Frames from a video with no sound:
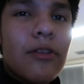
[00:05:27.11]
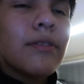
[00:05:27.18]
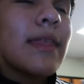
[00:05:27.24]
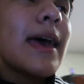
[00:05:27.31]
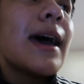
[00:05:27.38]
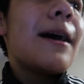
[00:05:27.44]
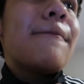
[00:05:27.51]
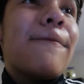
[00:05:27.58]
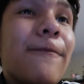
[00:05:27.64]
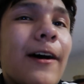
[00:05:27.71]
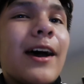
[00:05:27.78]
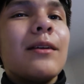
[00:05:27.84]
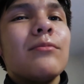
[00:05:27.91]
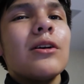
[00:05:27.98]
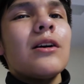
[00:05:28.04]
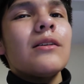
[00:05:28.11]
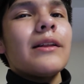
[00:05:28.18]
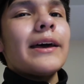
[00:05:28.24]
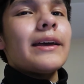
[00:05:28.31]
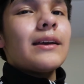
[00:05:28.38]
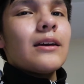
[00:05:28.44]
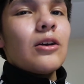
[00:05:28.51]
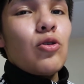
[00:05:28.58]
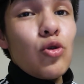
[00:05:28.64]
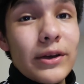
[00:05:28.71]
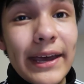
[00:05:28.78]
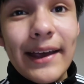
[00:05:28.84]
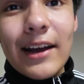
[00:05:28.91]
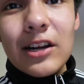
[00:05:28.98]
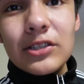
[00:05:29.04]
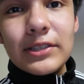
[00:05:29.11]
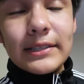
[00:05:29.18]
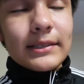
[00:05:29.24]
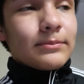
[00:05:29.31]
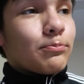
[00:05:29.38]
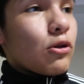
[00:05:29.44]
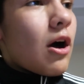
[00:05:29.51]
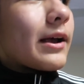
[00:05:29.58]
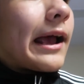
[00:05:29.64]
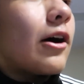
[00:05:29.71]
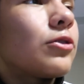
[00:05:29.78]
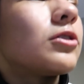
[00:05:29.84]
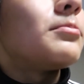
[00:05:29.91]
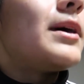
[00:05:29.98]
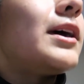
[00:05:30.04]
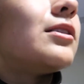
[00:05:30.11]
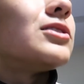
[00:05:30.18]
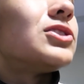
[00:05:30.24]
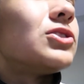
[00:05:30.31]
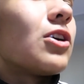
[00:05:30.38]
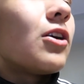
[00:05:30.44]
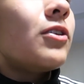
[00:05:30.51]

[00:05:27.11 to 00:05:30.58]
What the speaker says: other than that, I'm fine, bro. Like, who cares? Block out them haters, you